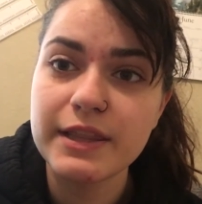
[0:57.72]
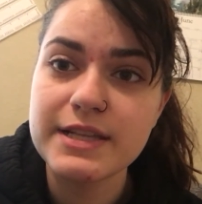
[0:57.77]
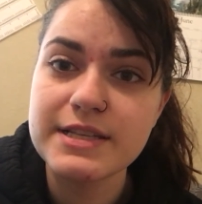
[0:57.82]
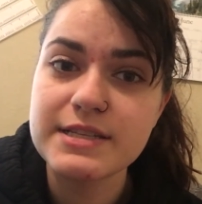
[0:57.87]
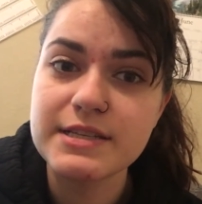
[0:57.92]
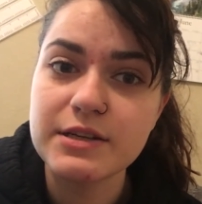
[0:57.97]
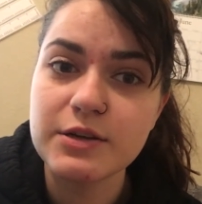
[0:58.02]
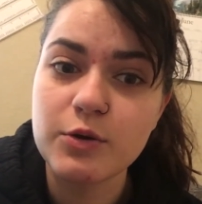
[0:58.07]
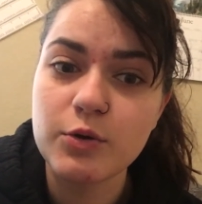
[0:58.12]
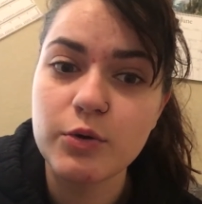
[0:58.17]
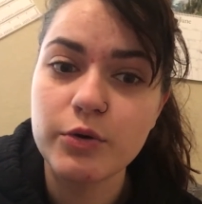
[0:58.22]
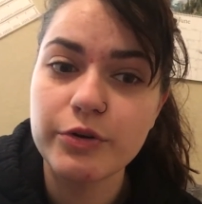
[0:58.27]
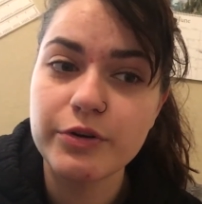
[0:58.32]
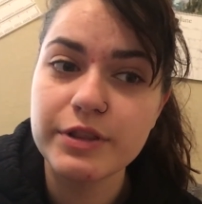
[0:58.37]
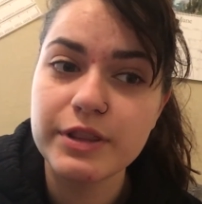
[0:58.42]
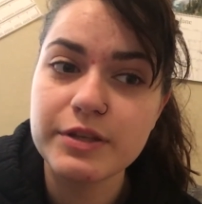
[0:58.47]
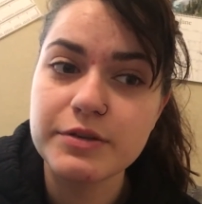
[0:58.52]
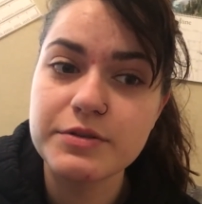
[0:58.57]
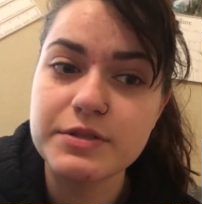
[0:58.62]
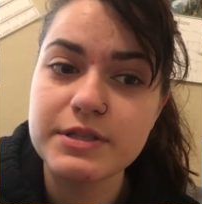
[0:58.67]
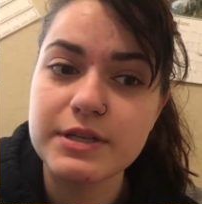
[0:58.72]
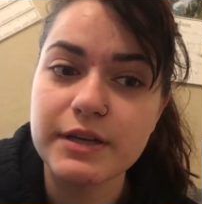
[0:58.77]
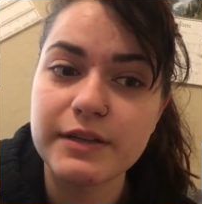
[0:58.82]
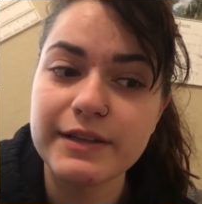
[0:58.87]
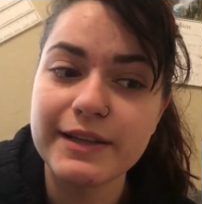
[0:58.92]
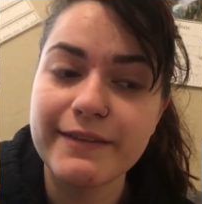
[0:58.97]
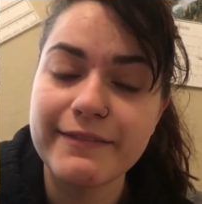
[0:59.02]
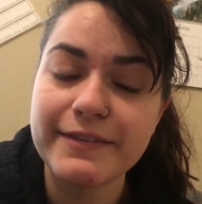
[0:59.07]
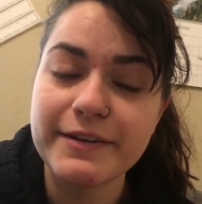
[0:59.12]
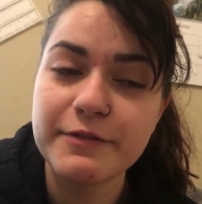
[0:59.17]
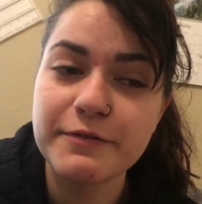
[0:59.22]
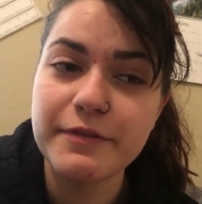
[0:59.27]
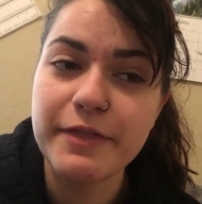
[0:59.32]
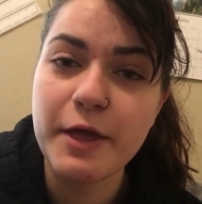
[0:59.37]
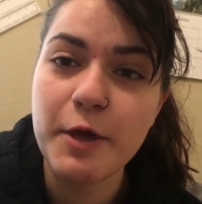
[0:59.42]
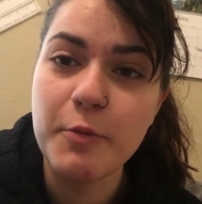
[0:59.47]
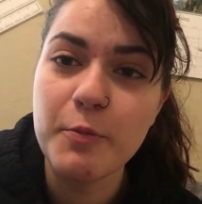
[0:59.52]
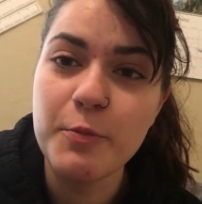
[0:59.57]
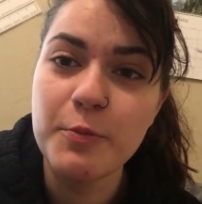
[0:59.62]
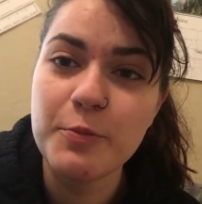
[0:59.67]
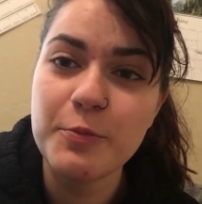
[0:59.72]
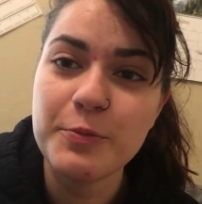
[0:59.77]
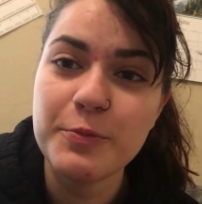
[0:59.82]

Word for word: that's in a corner. There's 11 of them